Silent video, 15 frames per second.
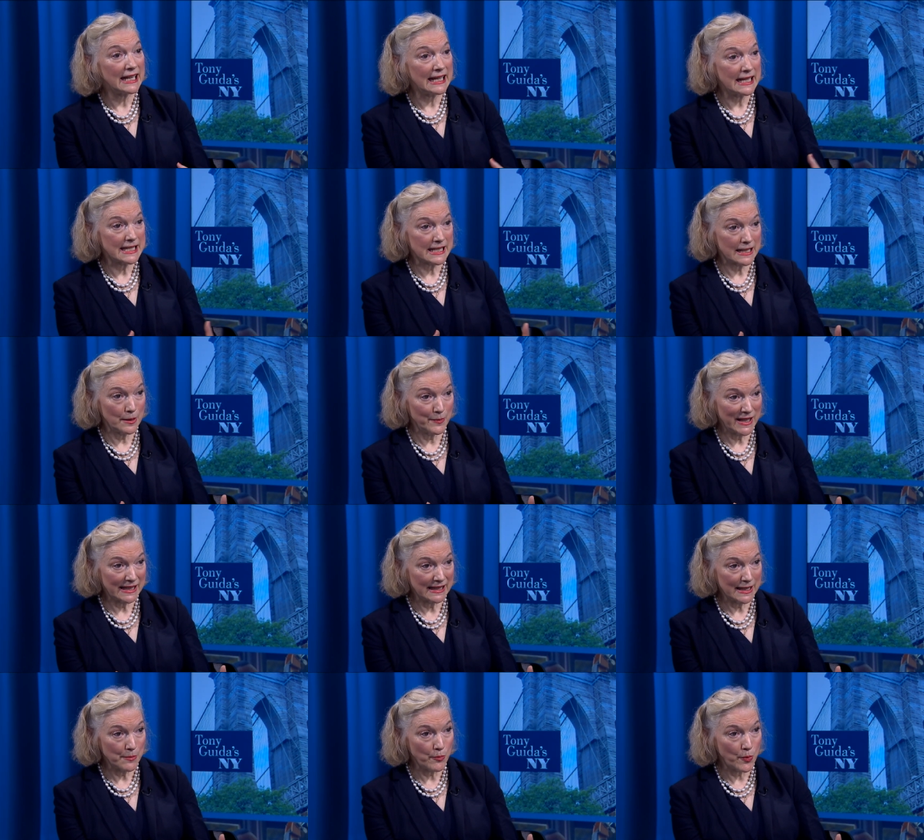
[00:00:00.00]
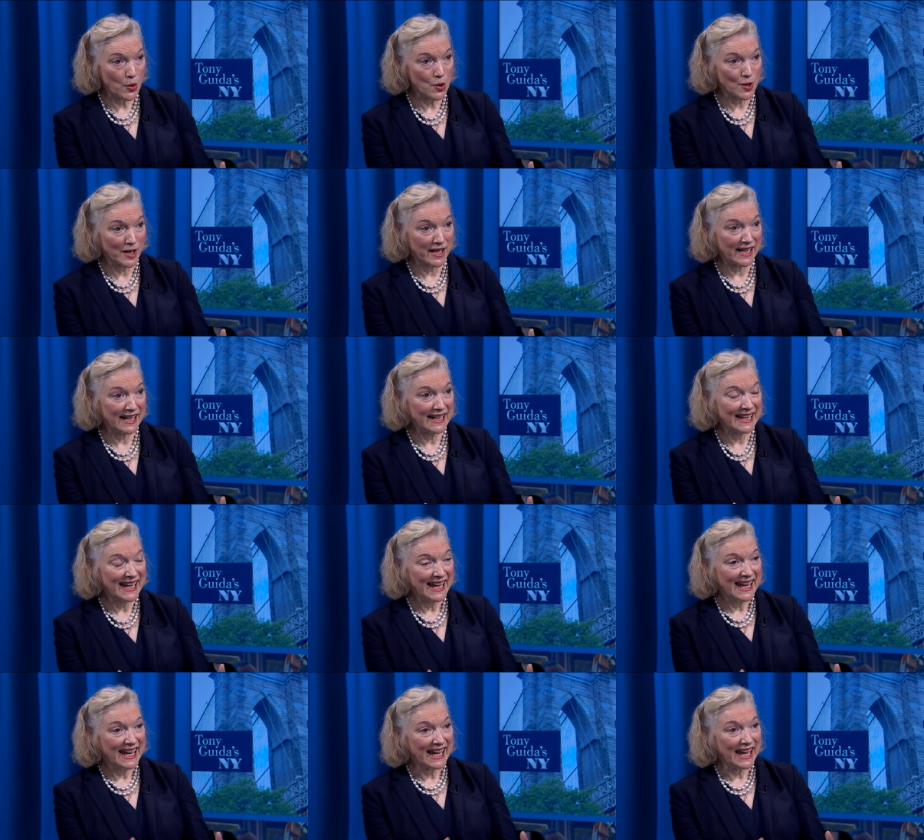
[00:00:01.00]
illegitimately born.
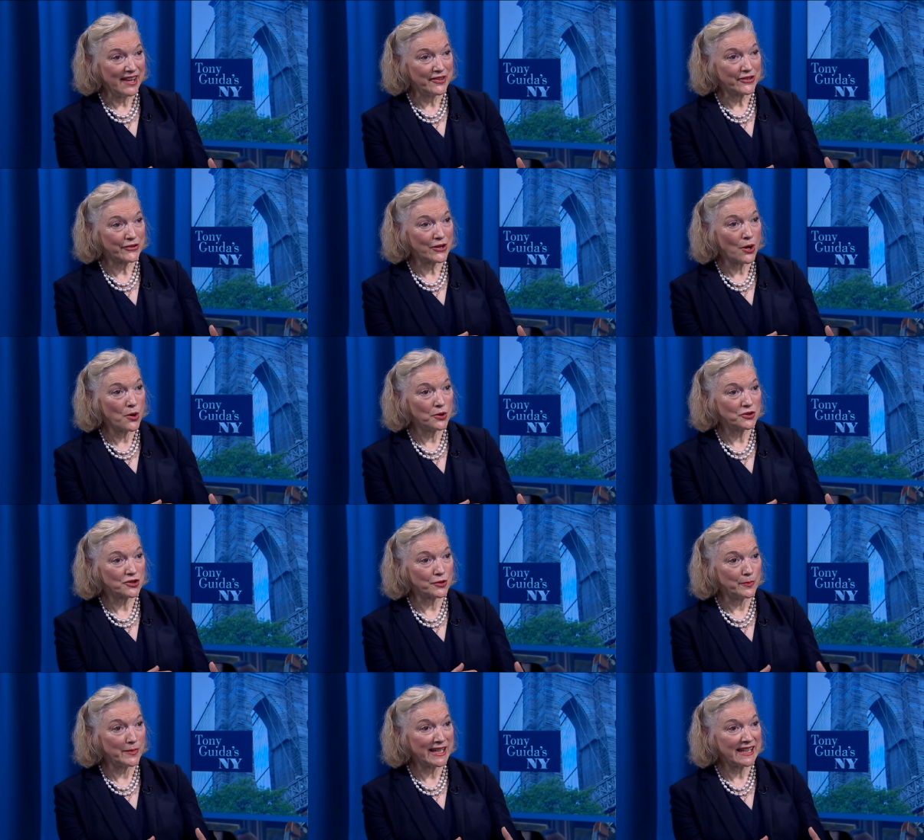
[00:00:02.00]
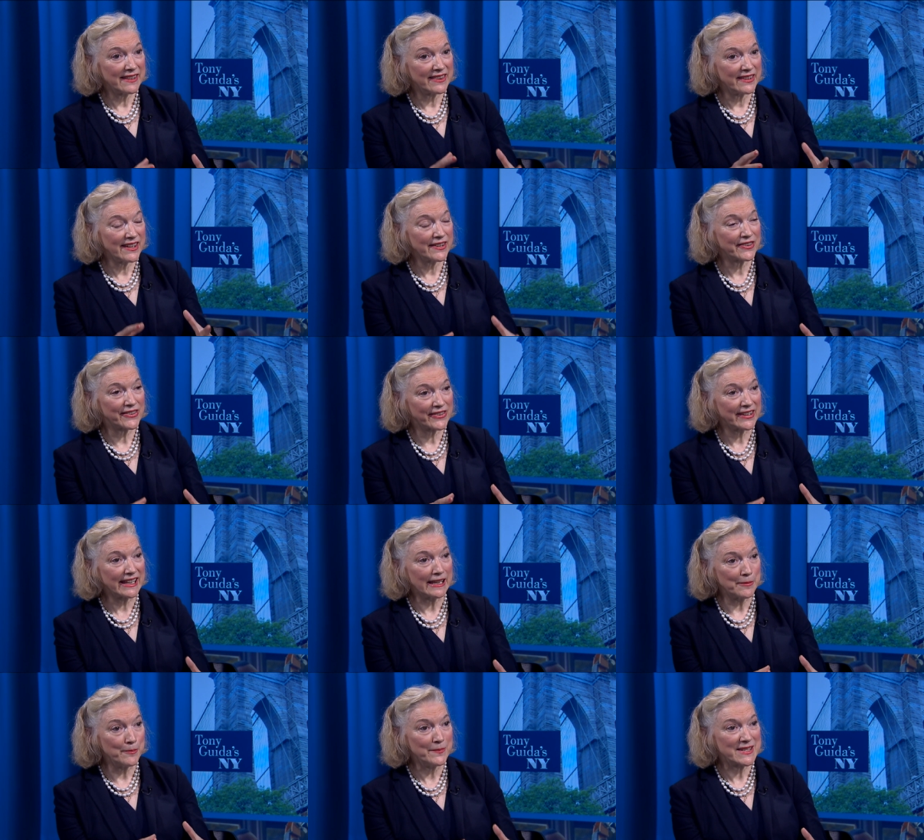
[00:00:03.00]
And so, to me, this
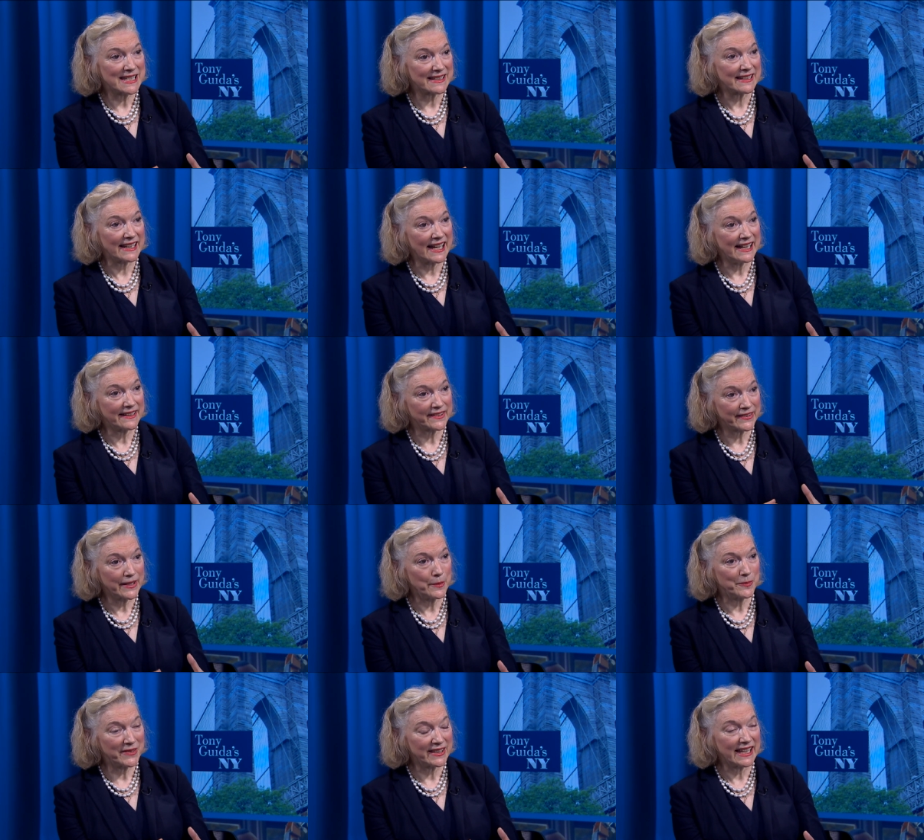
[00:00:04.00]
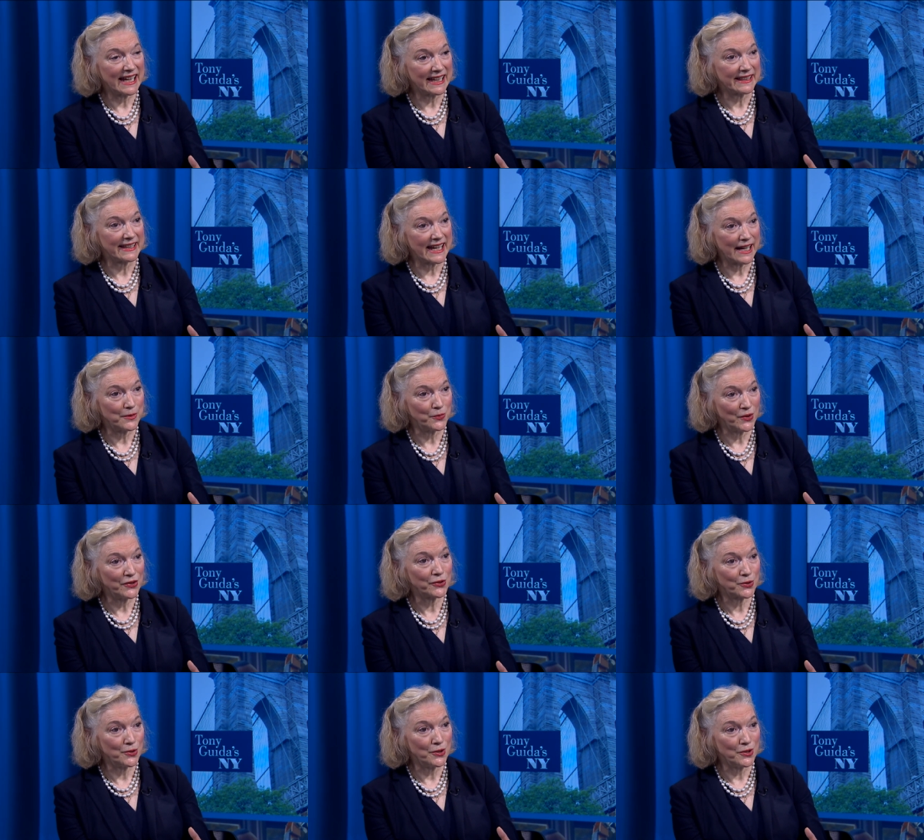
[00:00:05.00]
seemed like something that
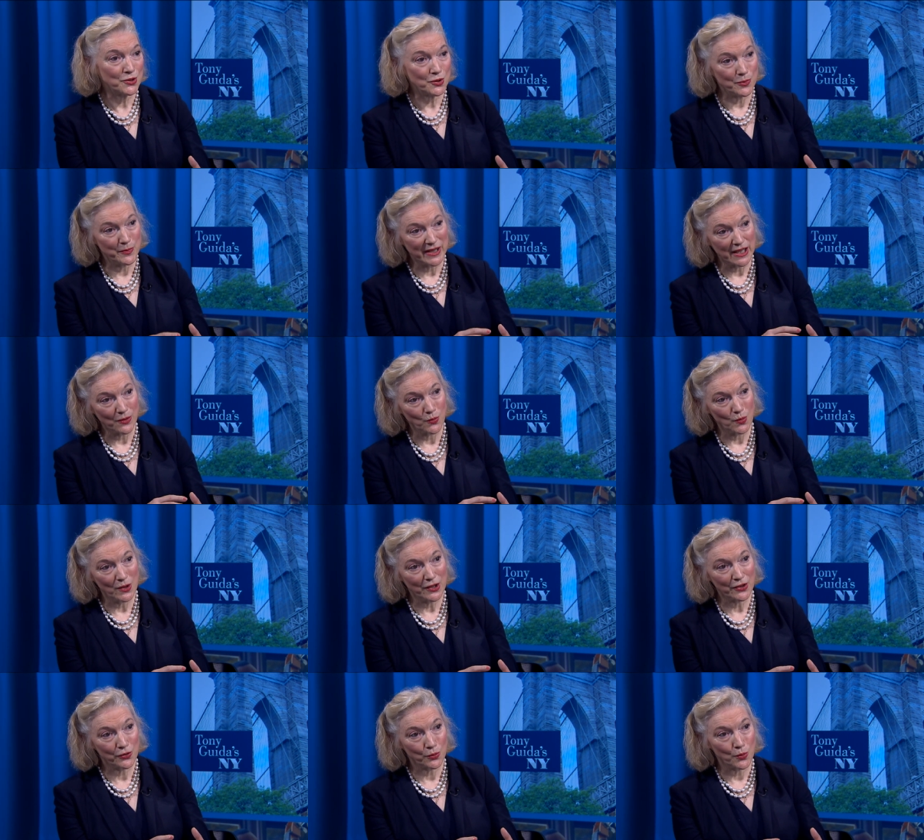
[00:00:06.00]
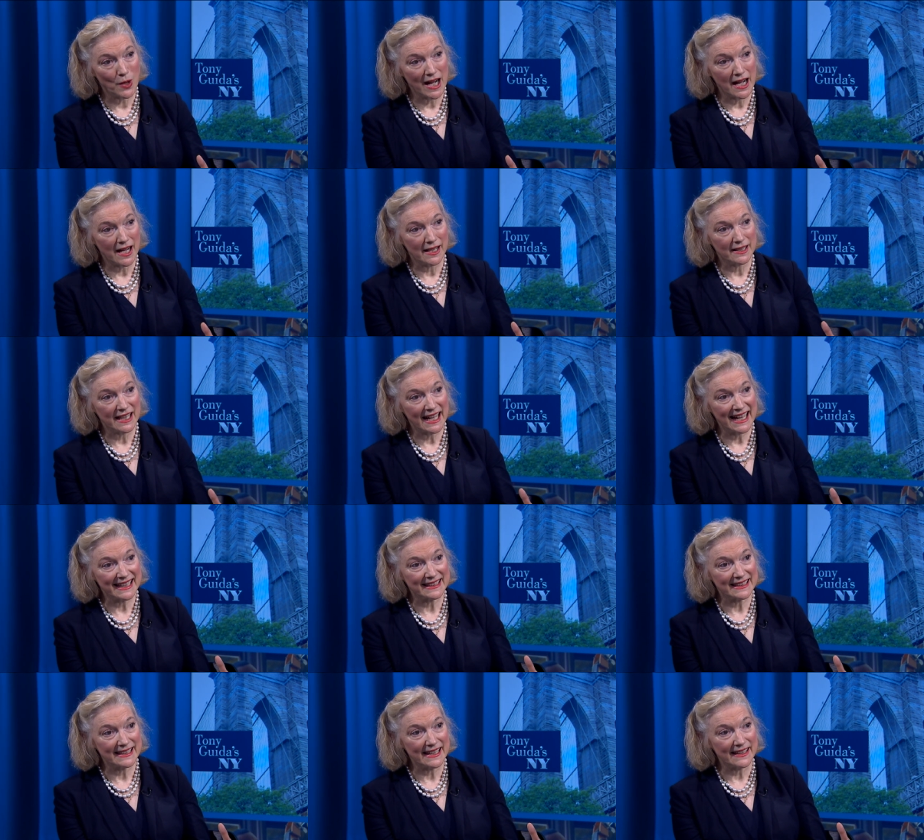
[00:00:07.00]
was going to be worthwhile,
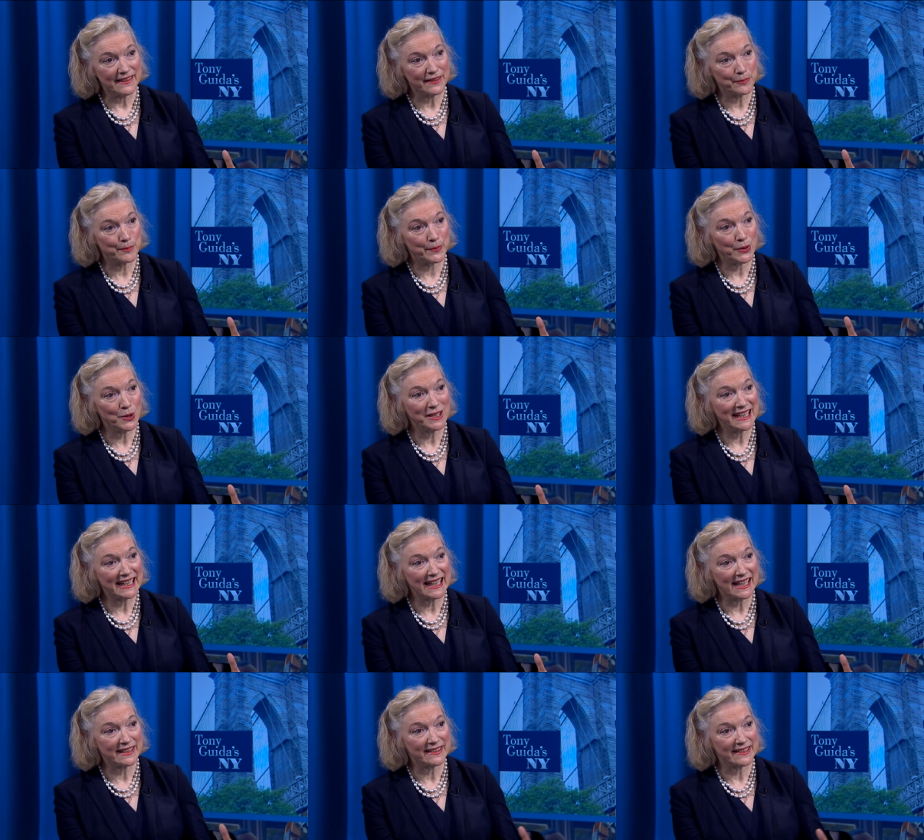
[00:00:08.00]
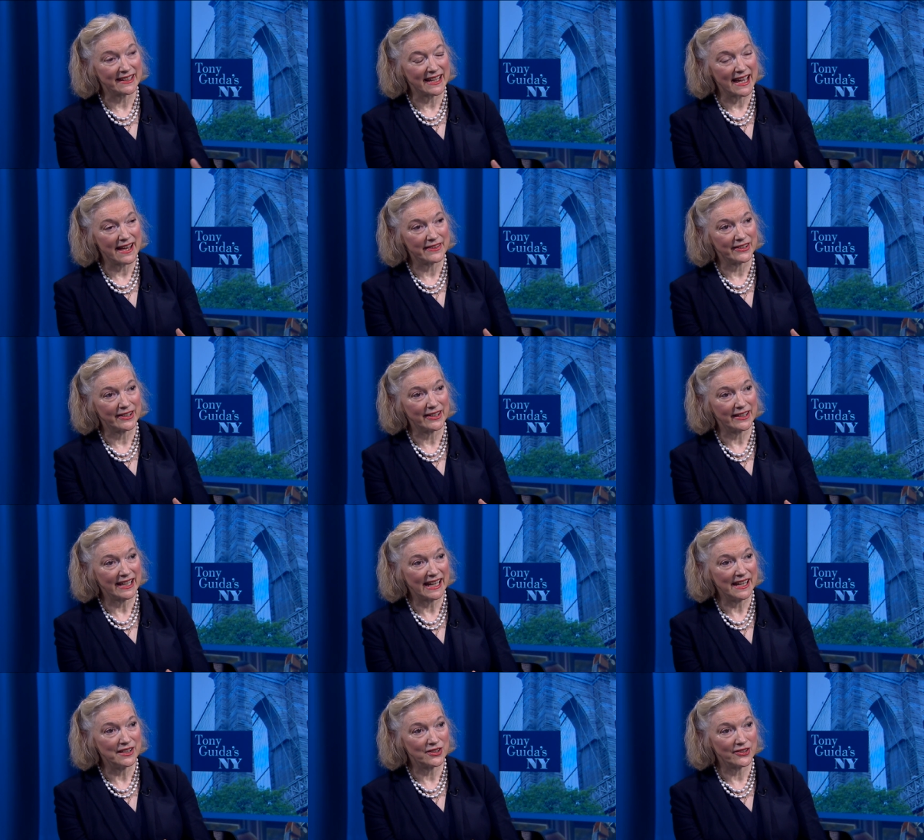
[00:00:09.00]
at least pulling it together
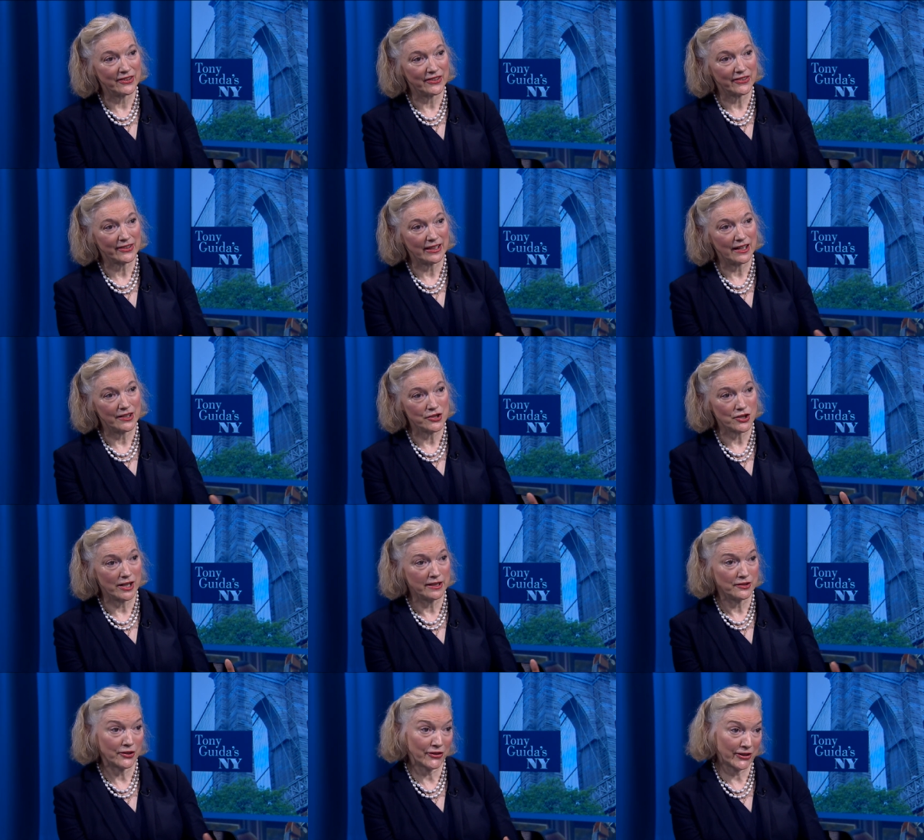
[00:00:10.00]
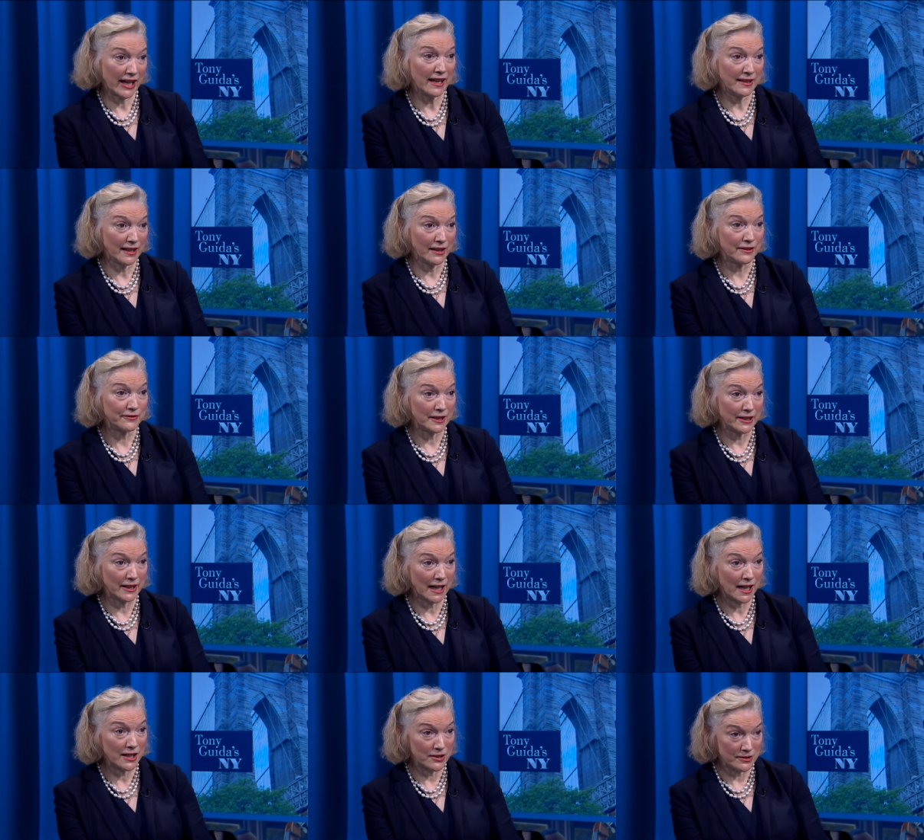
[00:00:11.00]
into this larger understanding of
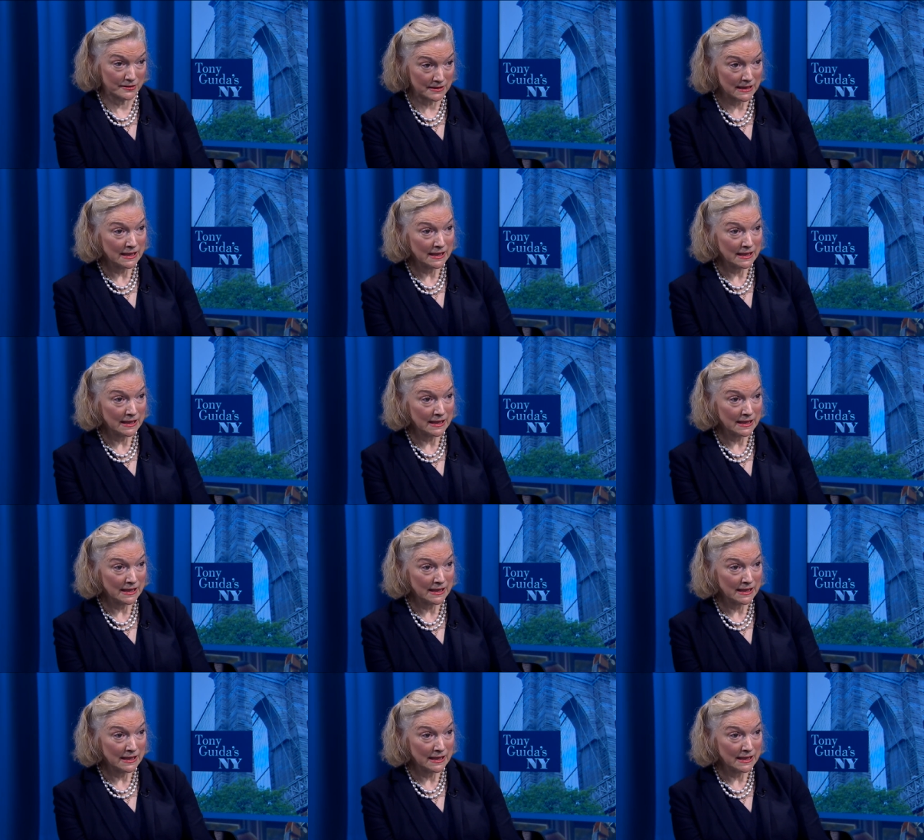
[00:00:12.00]
Leonardo.